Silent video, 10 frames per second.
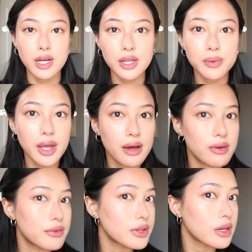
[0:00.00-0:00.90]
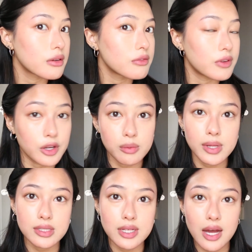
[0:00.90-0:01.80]
now that we have everything finger
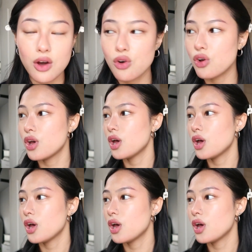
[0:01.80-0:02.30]
blended out,